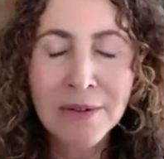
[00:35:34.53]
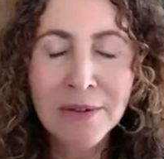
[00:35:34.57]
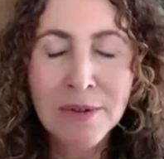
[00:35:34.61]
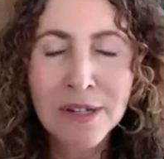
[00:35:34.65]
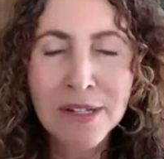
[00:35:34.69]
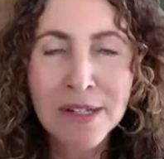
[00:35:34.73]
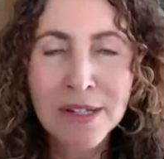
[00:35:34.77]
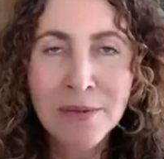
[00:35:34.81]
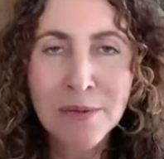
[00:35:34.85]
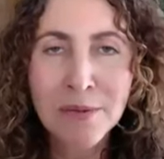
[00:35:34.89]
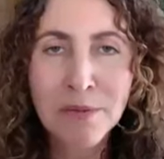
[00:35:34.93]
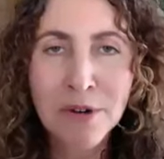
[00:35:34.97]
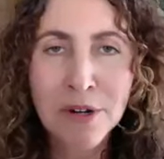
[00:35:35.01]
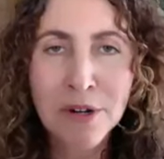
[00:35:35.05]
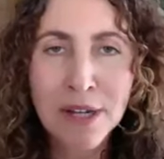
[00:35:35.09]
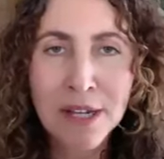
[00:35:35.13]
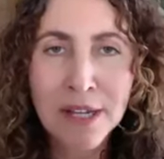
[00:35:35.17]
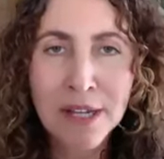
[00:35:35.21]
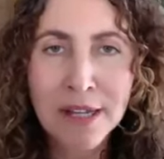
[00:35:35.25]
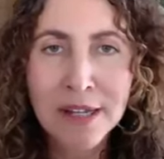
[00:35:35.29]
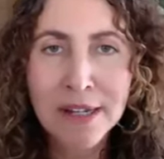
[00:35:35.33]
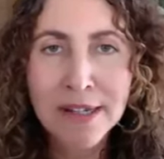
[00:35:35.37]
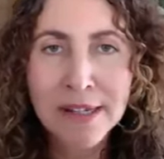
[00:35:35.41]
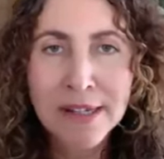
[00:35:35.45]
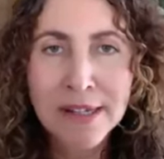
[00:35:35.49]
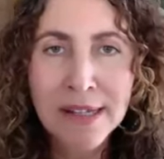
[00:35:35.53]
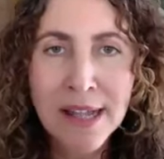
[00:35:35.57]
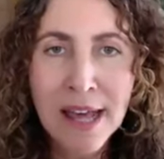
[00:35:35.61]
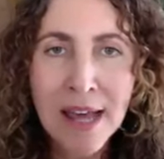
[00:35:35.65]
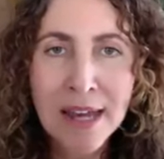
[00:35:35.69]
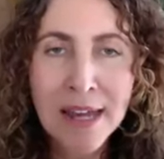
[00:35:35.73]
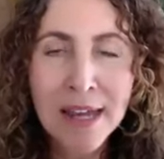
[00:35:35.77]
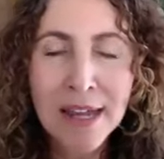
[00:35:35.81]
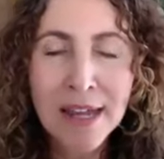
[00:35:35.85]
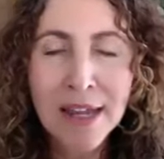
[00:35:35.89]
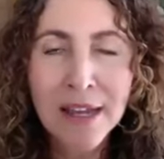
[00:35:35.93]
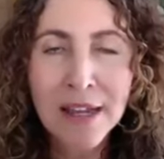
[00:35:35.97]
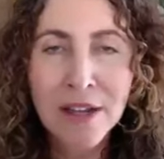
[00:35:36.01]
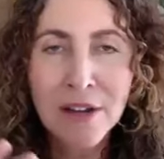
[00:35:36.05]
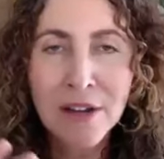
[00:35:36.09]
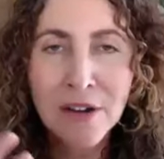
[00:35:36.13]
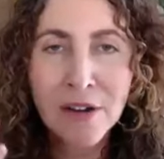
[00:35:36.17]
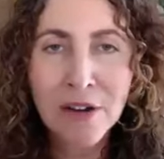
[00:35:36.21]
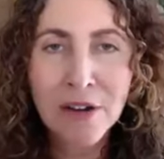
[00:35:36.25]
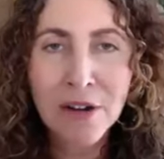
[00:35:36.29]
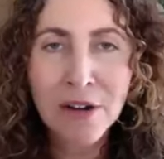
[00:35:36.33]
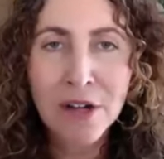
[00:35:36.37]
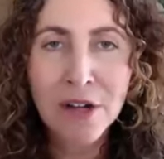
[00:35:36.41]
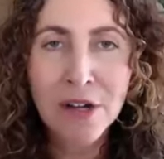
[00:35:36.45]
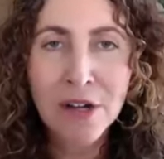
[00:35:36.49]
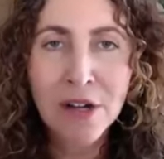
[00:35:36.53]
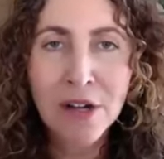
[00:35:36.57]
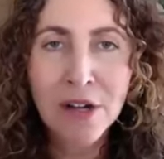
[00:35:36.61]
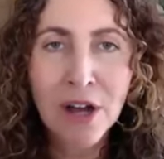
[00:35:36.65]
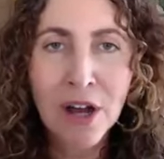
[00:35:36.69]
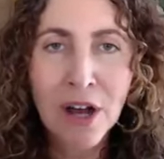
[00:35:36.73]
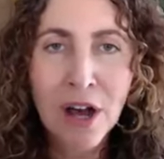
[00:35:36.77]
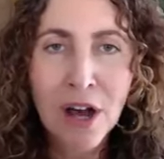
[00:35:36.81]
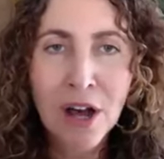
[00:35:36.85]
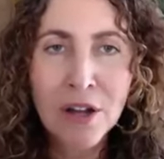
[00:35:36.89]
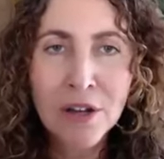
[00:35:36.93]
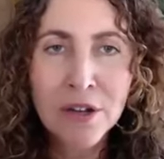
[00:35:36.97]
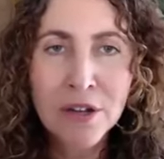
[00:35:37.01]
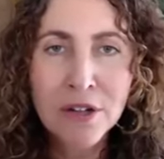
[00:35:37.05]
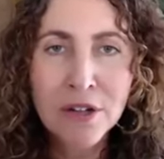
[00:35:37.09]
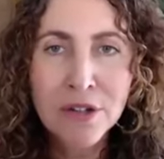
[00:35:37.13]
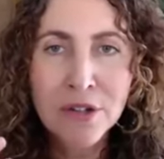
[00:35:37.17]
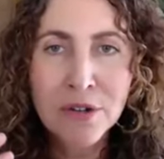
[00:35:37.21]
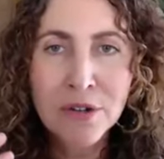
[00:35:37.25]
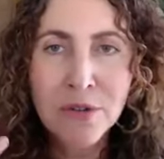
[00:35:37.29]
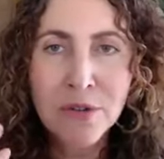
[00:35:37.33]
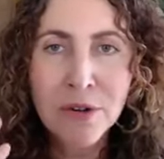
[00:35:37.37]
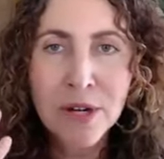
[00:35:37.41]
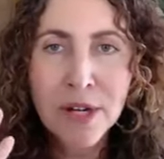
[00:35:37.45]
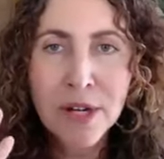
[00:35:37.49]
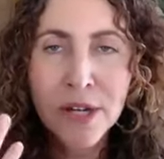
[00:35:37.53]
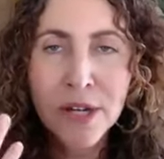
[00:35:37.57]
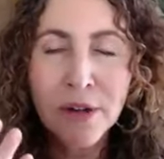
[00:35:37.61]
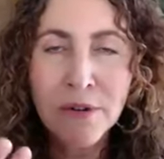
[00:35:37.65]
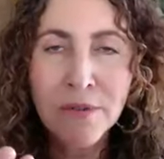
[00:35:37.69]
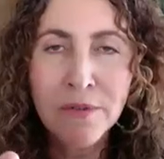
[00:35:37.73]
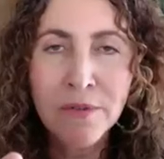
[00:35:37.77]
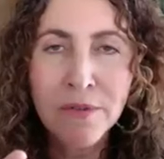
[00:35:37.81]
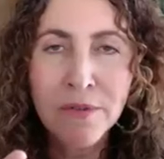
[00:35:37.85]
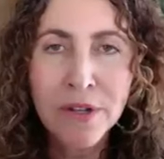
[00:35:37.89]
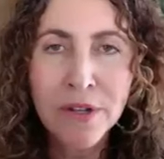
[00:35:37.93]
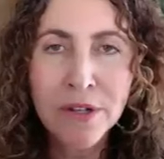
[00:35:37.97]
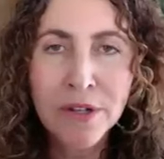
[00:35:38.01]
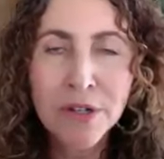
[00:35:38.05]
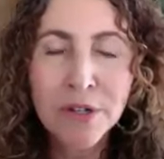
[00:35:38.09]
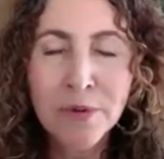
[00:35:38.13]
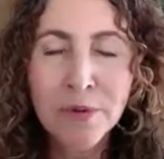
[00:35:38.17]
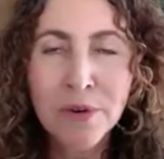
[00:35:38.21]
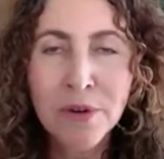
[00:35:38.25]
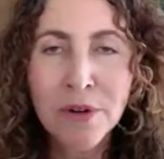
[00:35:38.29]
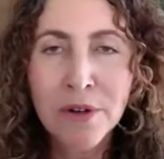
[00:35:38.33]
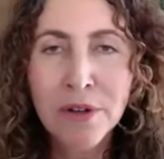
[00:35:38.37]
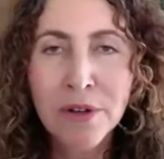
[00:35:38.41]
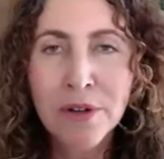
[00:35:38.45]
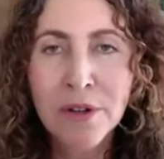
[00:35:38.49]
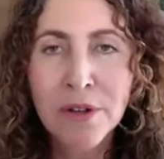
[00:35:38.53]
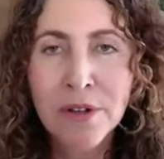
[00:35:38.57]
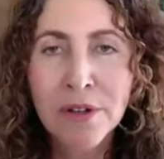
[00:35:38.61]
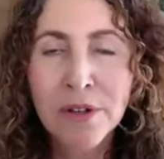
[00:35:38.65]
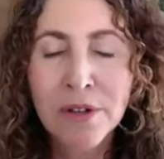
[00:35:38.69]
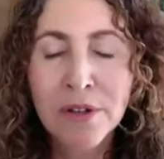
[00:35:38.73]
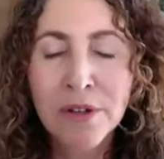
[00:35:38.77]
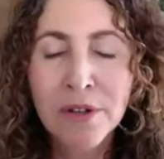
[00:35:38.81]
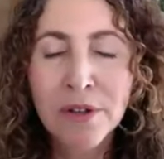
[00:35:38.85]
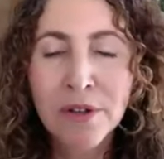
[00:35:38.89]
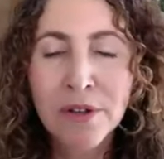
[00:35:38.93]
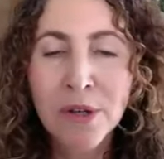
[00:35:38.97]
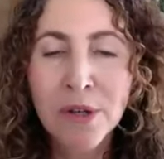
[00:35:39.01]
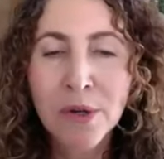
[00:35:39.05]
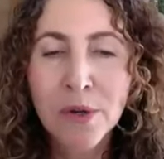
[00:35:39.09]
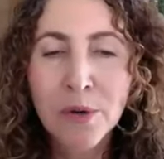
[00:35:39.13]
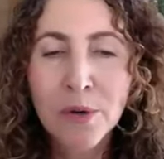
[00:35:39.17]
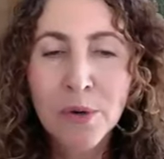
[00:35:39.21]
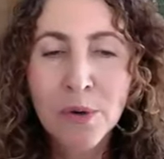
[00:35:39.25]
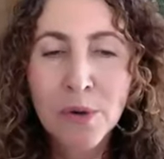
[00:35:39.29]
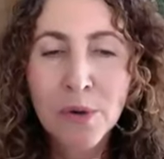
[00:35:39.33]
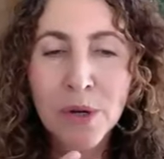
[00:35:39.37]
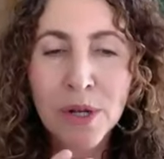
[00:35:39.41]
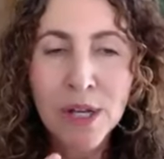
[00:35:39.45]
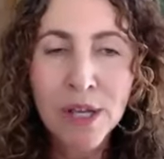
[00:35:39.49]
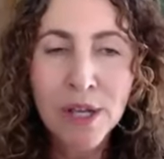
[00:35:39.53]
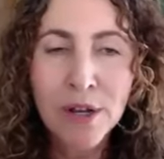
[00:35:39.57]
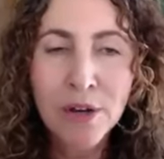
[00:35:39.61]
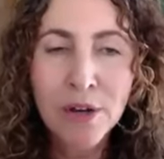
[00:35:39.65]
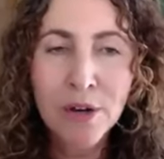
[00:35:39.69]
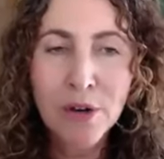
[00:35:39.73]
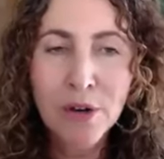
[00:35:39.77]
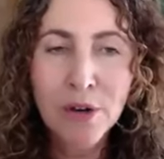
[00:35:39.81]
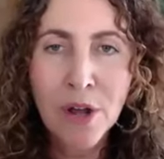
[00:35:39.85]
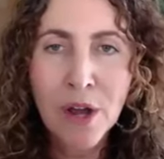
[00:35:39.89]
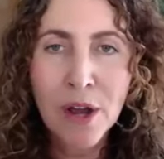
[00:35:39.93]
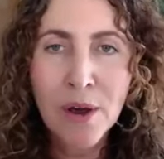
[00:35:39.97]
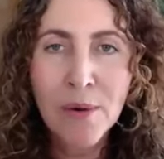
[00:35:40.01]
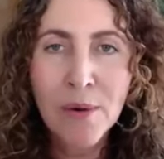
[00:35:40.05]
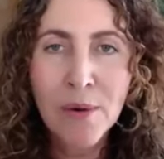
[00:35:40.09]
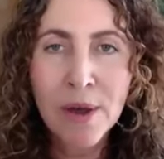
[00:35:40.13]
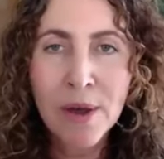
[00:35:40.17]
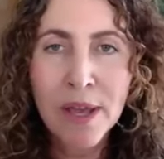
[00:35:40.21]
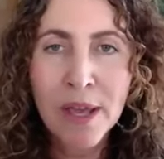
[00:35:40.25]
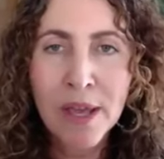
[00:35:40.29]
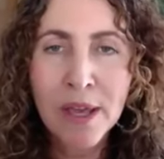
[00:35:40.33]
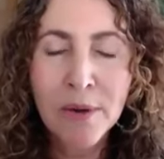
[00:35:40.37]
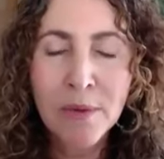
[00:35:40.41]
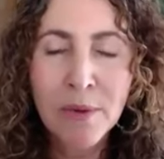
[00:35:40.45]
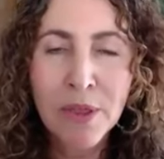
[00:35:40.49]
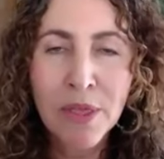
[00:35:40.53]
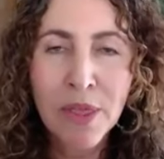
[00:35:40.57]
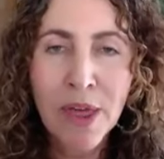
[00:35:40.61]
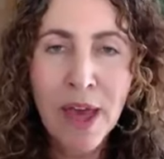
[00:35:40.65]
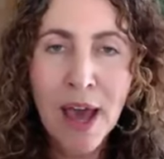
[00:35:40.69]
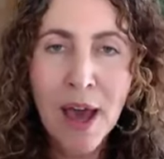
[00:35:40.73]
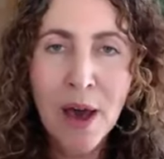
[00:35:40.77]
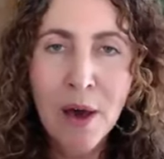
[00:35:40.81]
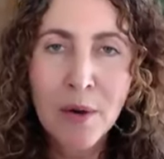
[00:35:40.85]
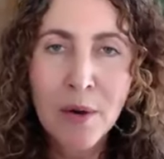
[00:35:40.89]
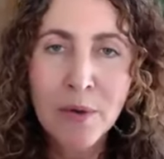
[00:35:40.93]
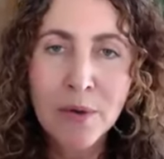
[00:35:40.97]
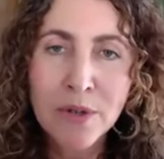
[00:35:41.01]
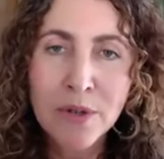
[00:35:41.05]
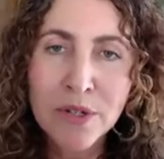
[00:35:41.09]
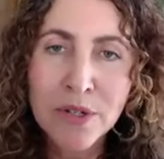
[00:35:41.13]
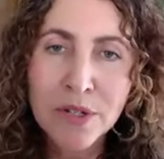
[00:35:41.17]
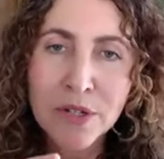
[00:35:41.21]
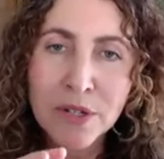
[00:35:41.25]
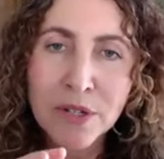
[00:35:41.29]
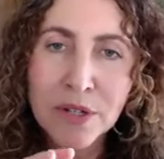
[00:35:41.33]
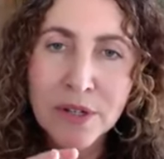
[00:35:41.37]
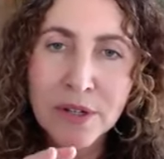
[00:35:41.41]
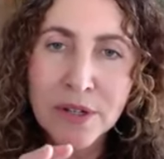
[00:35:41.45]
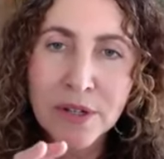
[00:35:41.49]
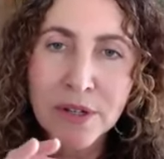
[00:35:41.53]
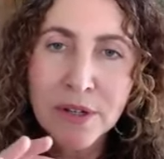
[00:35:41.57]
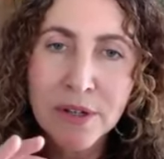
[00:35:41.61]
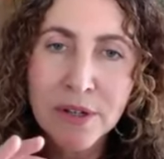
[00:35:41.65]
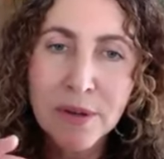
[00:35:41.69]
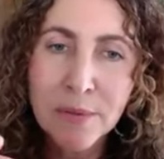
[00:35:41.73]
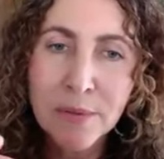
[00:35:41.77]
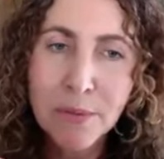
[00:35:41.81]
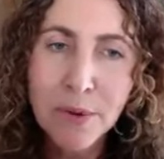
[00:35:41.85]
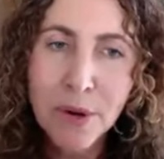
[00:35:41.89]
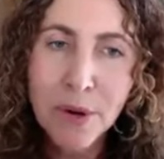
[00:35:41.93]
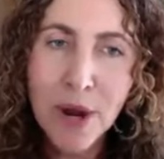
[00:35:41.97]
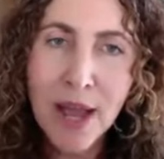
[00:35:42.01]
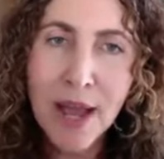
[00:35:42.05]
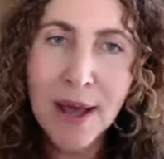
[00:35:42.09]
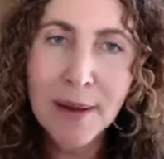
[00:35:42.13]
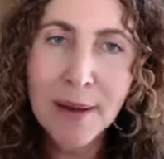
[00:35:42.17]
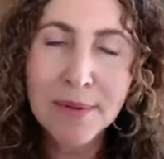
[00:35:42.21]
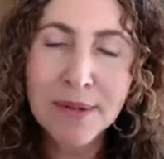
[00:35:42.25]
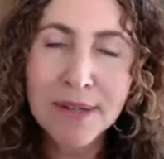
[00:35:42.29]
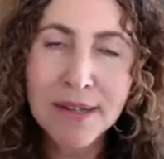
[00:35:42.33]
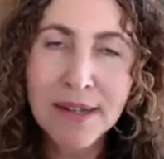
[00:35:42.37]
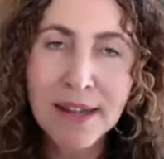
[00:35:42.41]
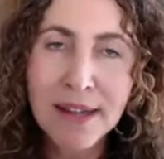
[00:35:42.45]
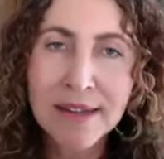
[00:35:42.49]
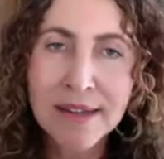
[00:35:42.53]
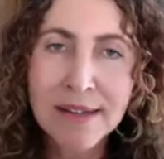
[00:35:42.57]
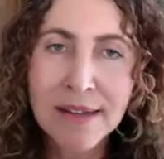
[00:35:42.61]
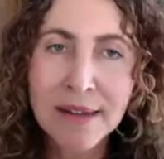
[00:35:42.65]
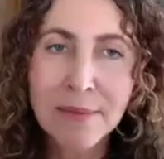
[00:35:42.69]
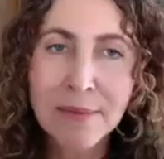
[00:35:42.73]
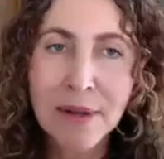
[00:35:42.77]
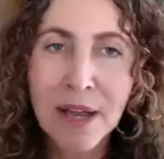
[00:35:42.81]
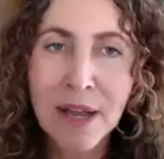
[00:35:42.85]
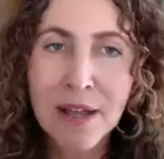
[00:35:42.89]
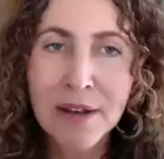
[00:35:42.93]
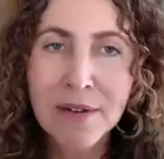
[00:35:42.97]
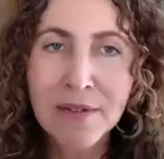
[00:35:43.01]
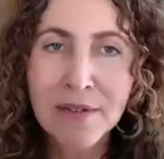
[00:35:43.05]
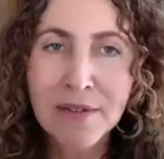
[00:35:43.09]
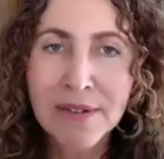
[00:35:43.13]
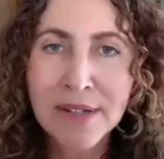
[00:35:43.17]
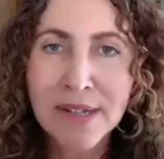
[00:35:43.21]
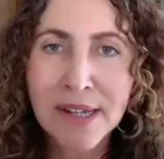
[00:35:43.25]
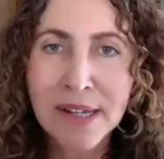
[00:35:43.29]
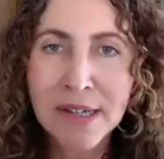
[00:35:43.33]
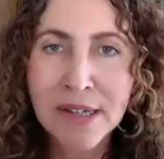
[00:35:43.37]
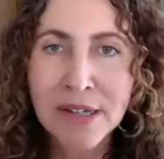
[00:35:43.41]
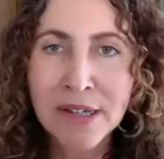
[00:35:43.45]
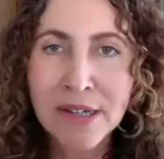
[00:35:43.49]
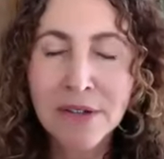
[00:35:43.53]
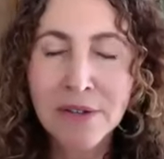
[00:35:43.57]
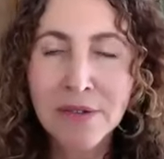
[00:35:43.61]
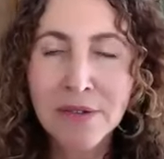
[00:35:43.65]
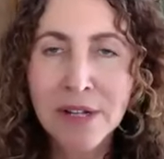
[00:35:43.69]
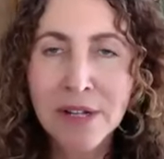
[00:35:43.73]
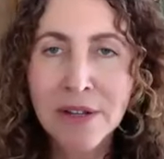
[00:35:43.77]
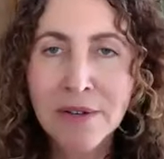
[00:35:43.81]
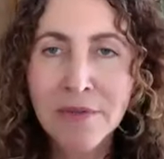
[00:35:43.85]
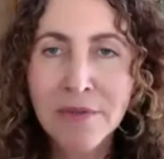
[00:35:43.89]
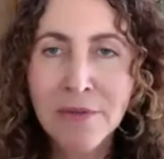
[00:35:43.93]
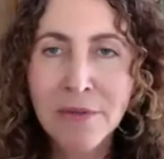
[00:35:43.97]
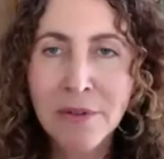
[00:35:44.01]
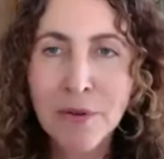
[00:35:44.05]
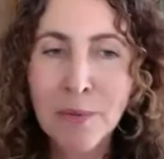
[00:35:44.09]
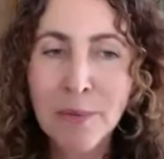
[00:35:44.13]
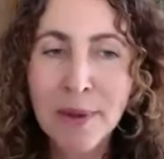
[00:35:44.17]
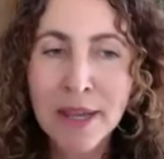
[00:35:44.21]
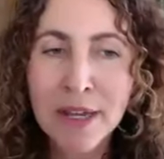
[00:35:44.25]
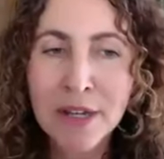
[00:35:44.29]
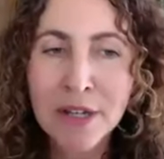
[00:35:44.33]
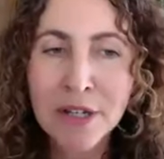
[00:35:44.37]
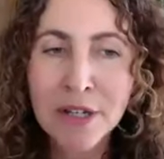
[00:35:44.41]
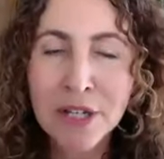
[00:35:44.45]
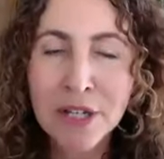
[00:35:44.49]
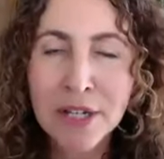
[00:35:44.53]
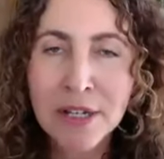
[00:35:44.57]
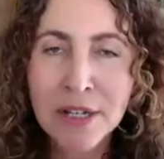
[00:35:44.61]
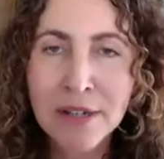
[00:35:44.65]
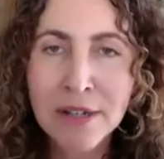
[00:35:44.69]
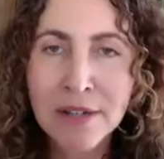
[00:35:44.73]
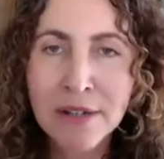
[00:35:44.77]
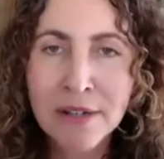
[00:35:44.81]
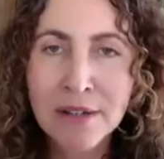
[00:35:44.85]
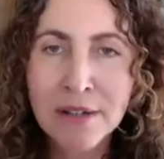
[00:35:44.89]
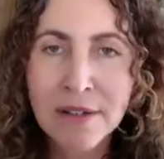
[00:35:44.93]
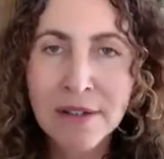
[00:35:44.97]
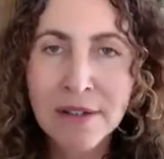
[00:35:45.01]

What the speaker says: Was it more kinesthetic or auditory or visual or an inner knowing without perhaps that same kind of sensory information?